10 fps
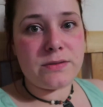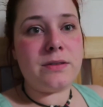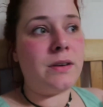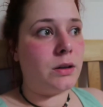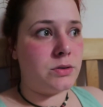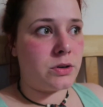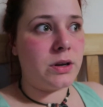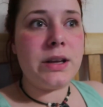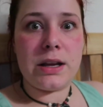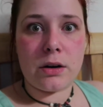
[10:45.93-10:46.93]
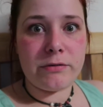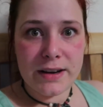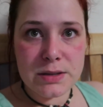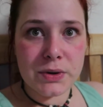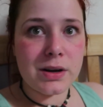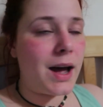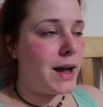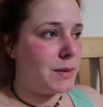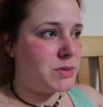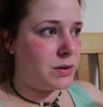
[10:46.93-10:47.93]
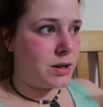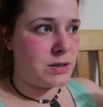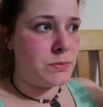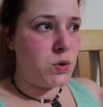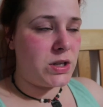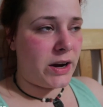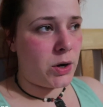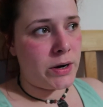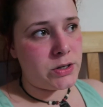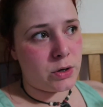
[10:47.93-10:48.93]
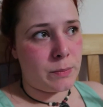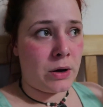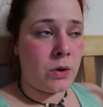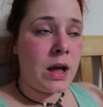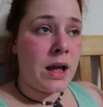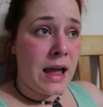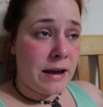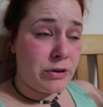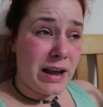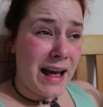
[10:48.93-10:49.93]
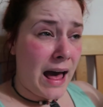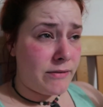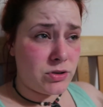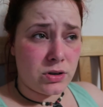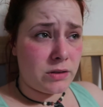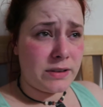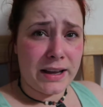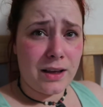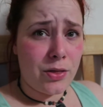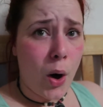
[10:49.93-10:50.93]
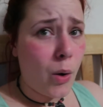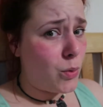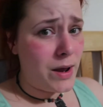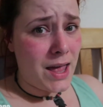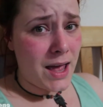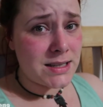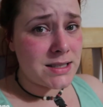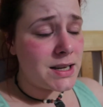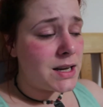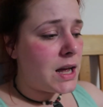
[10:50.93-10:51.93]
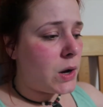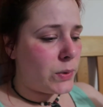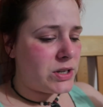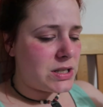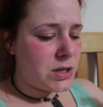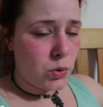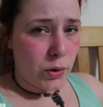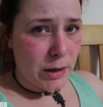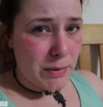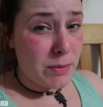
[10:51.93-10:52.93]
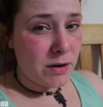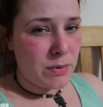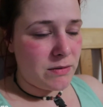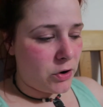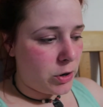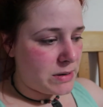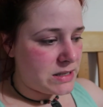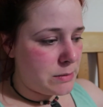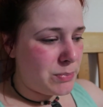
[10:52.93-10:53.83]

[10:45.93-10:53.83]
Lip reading: If you follow TorAthena on Facebook, I am doing this mood diary where I talk about every day. I haven't done it for like the whole weekend, which is annoying me, but I've been very busy.